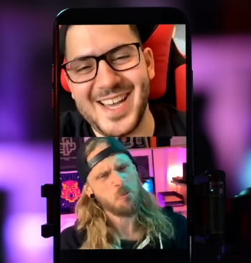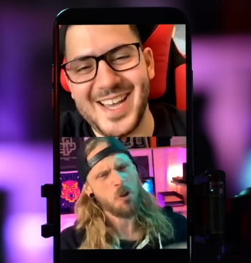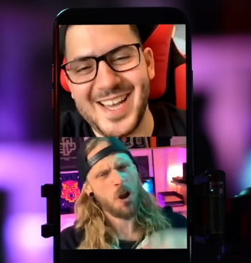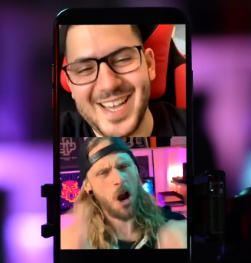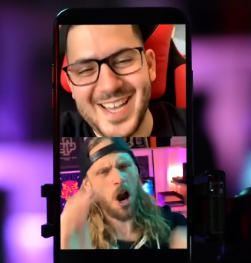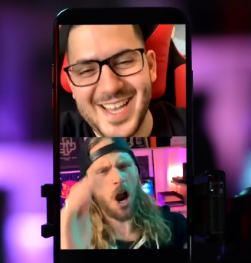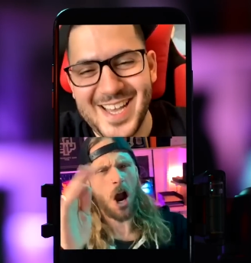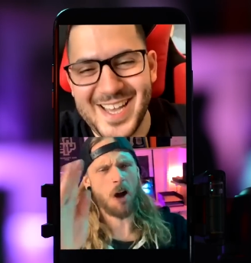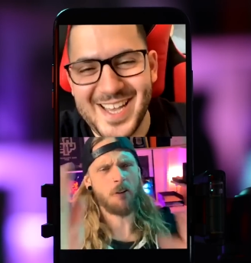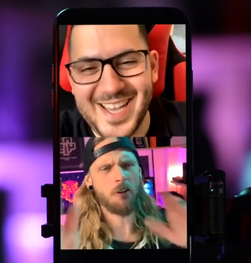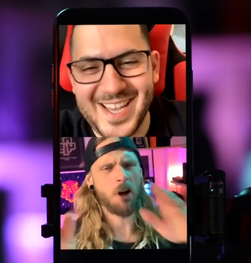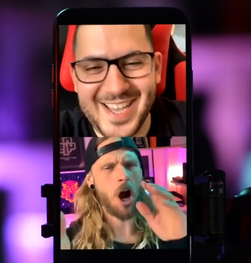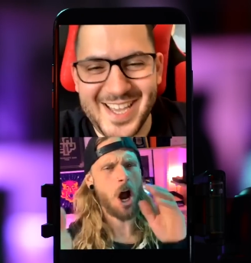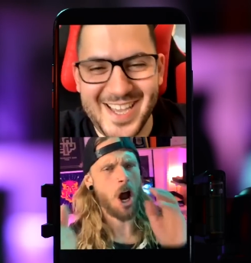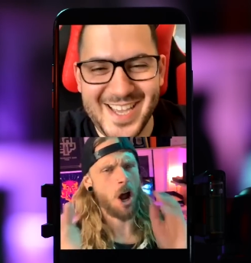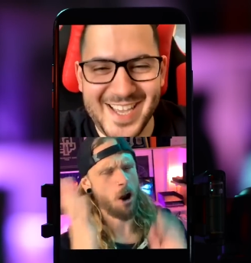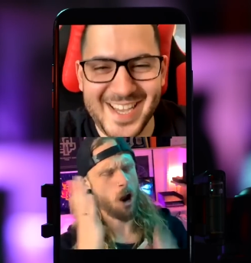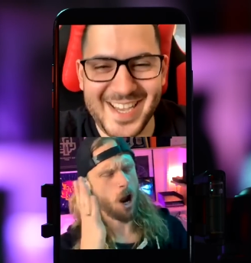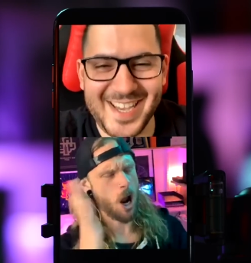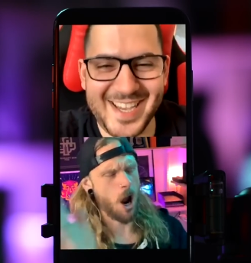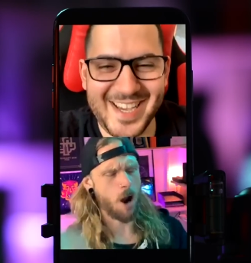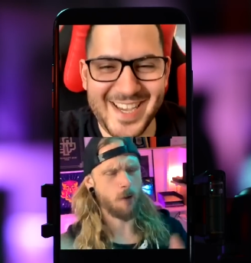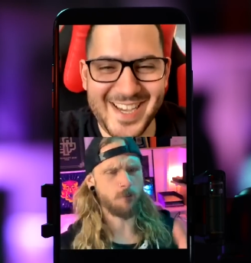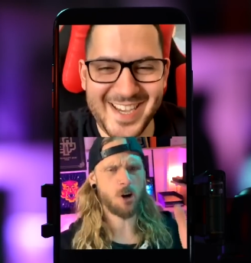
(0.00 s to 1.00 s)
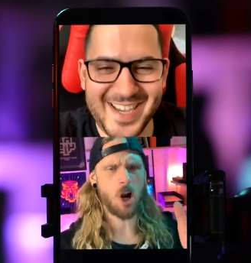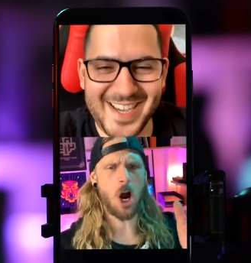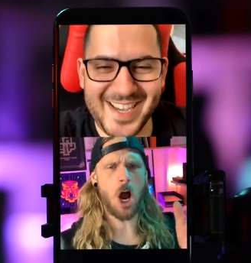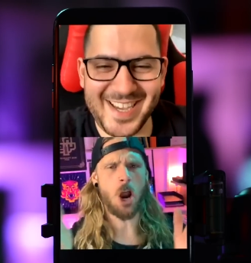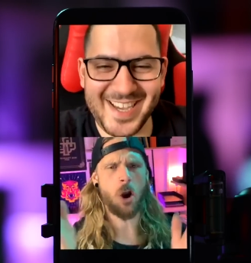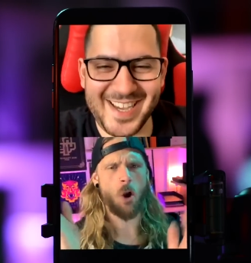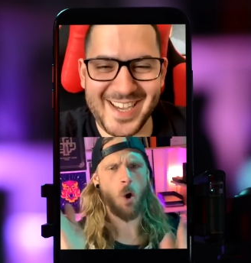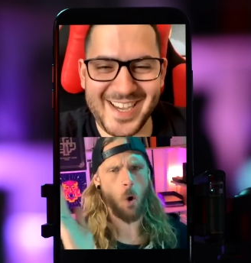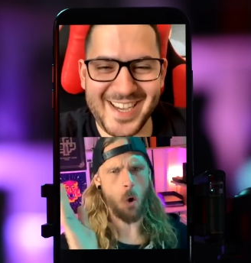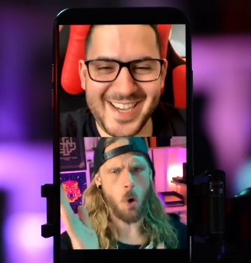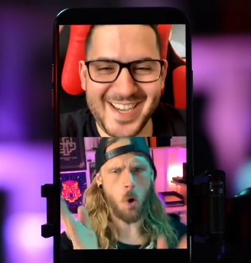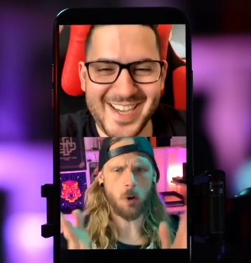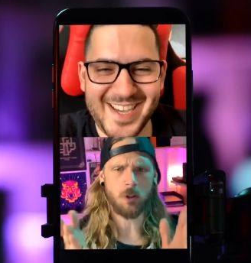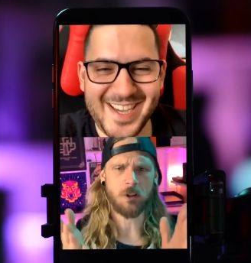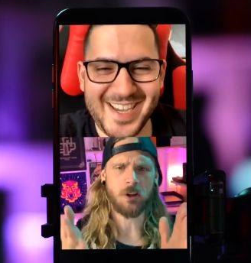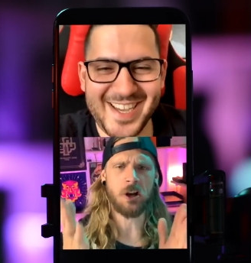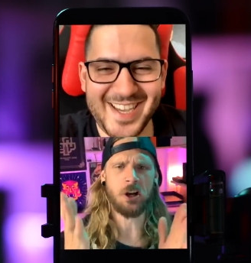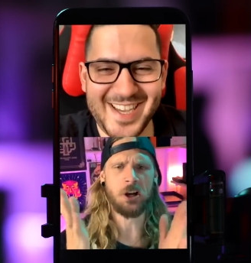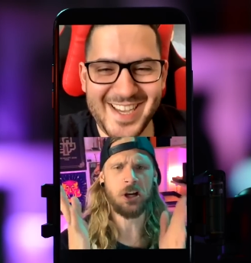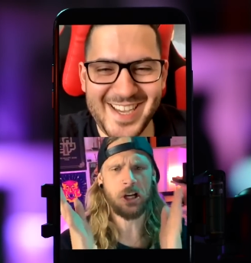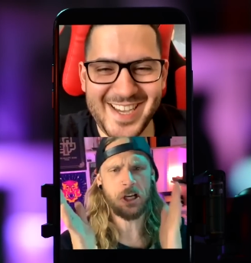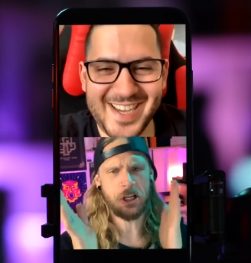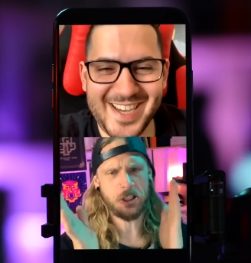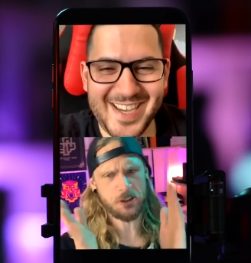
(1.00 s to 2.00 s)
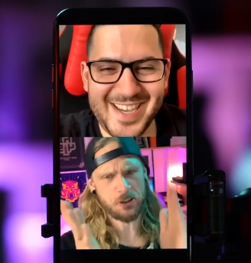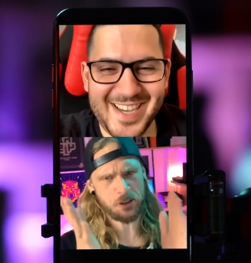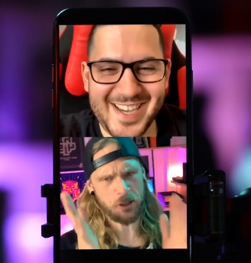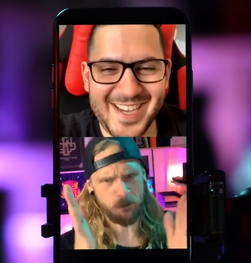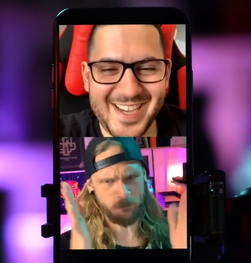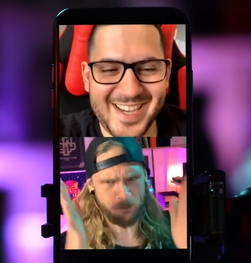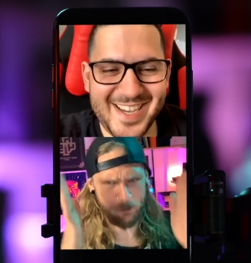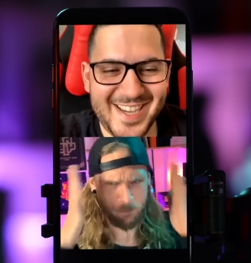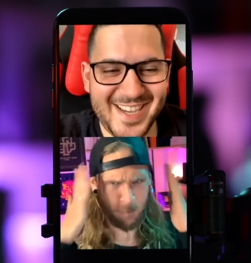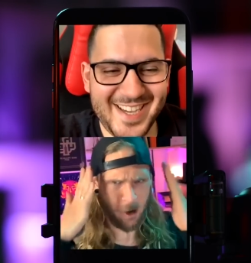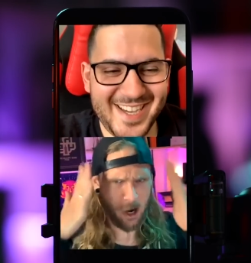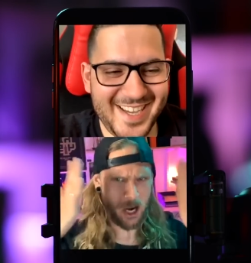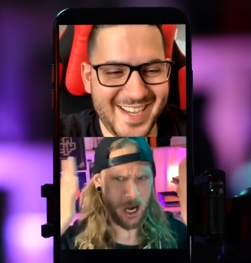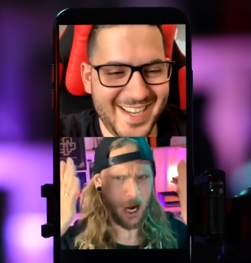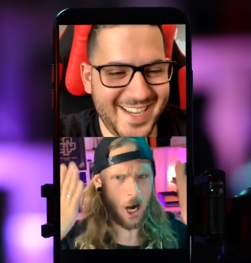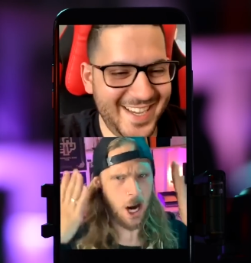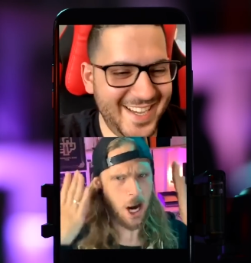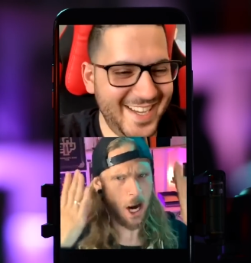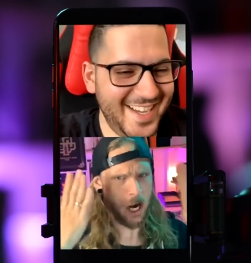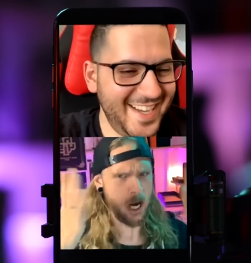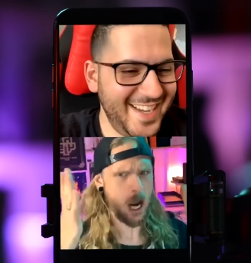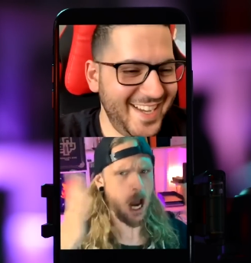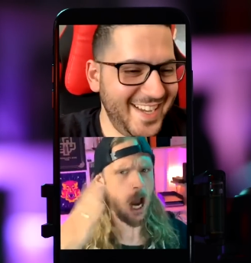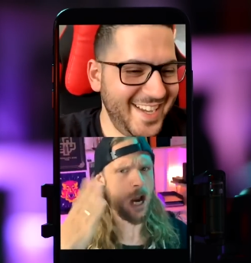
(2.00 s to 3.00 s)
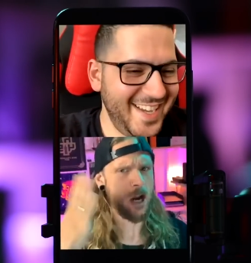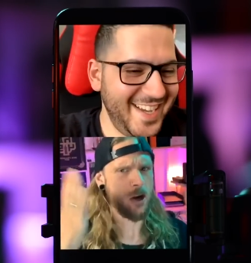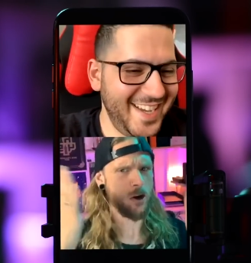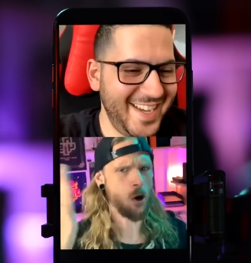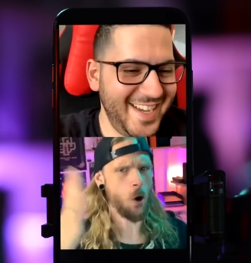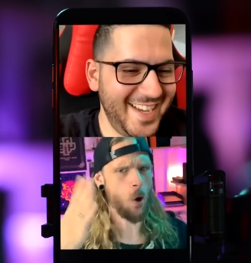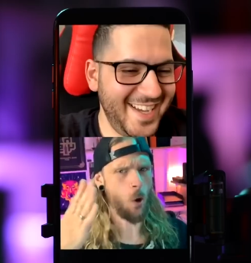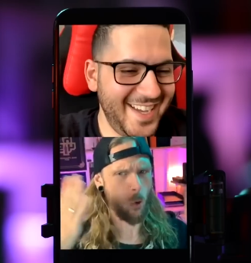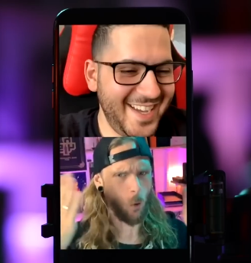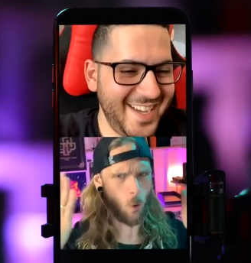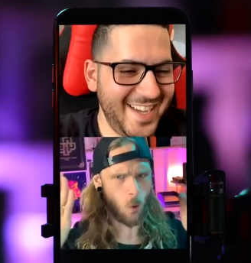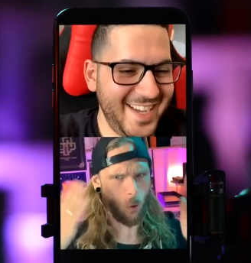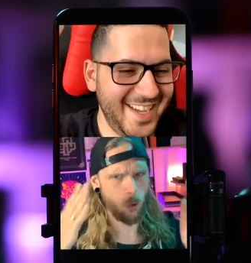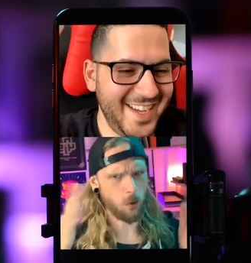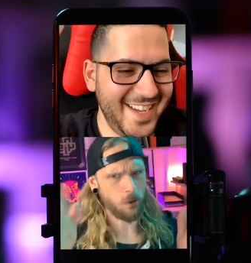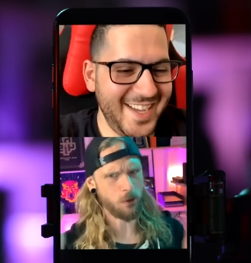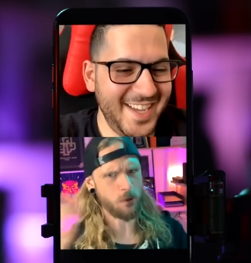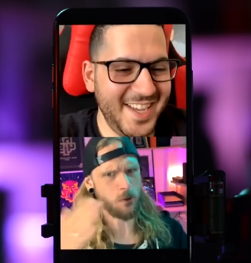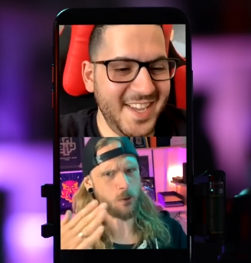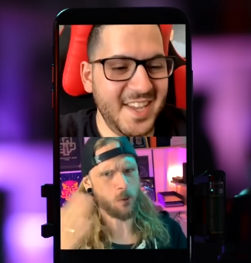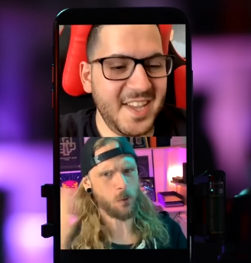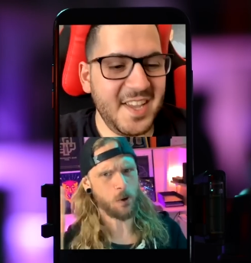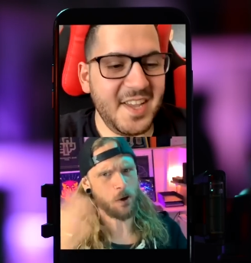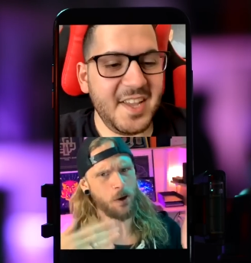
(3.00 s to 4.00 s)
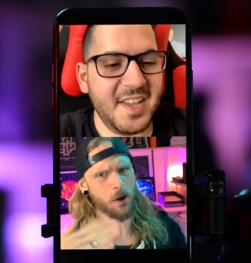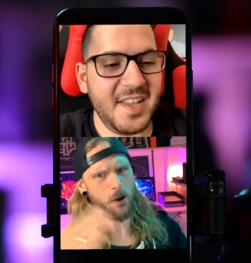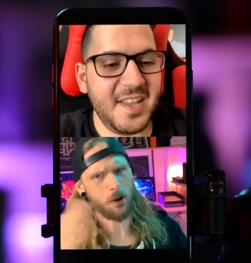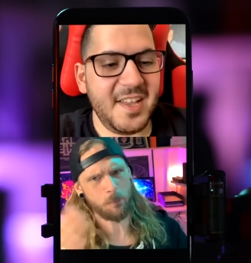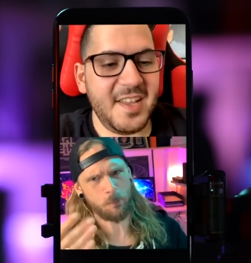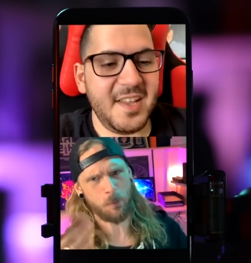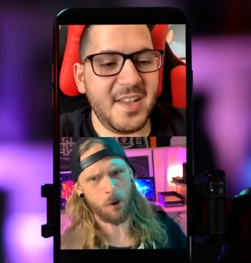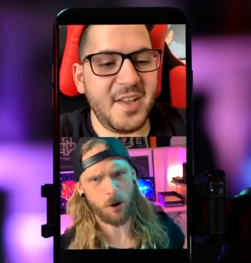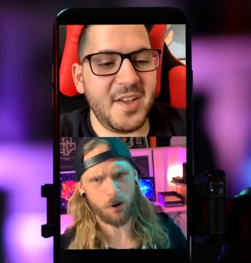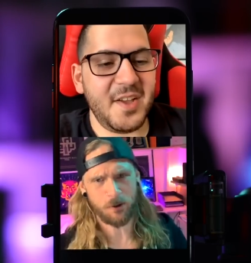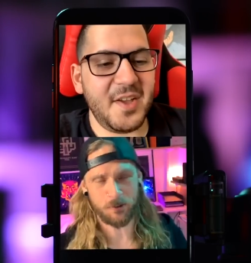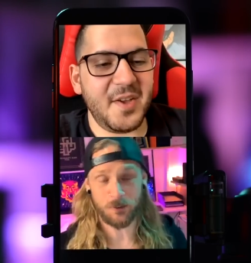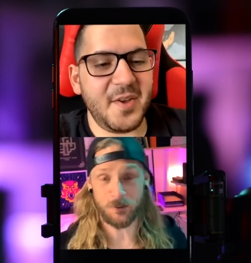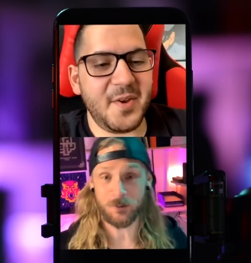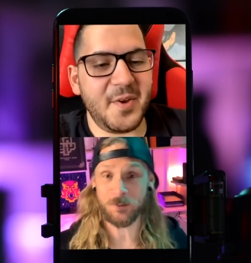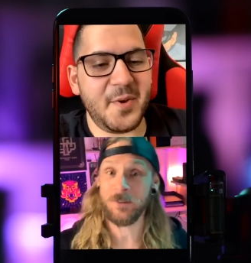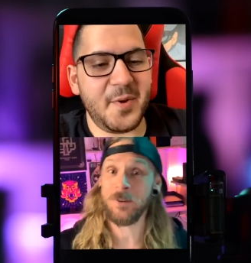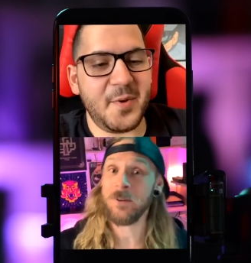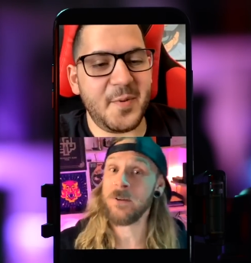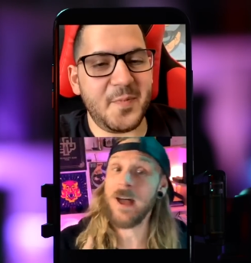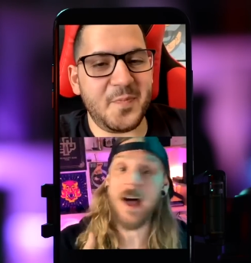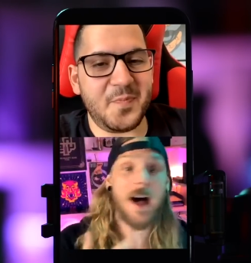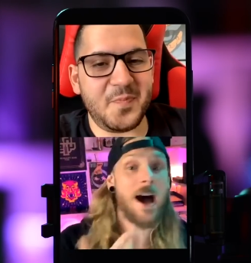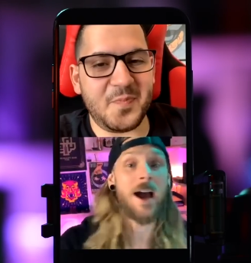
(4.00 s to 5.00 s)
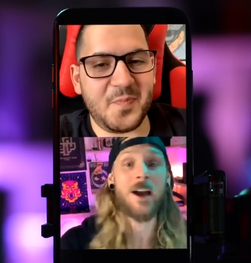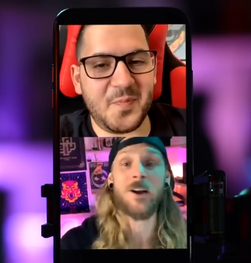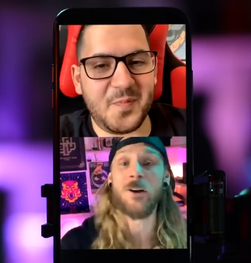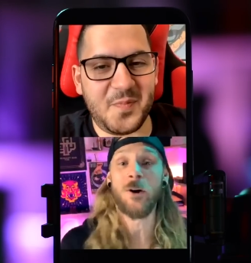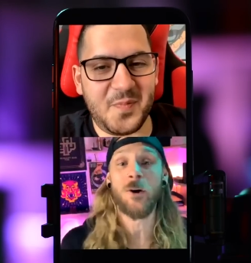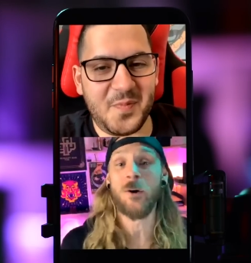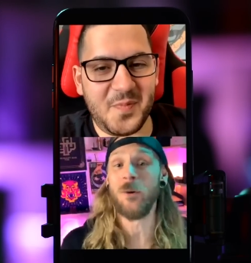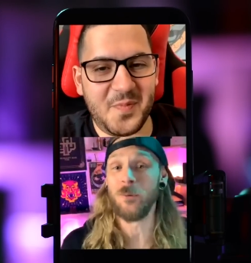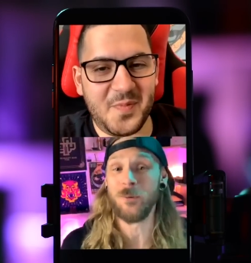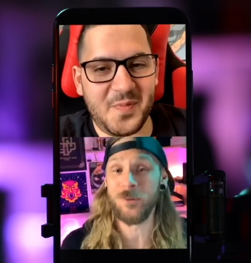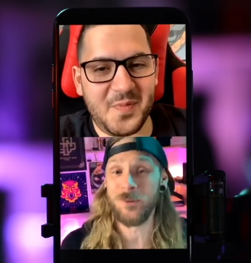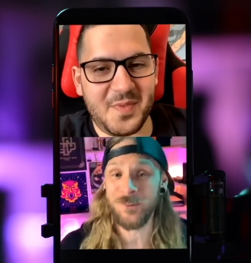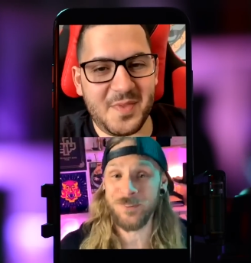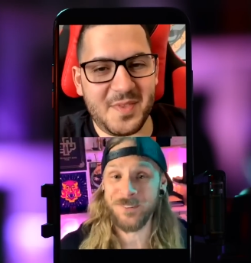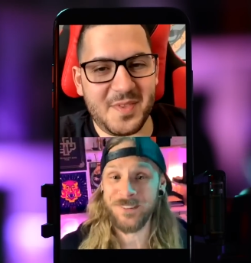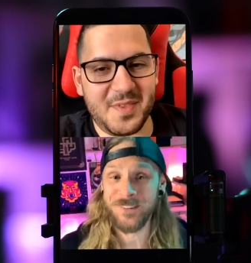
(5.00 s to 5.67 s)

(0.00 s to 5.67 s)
Speaker 1: I've got I've got all the lead stuff in my head. I know all the URL parsers. I don't.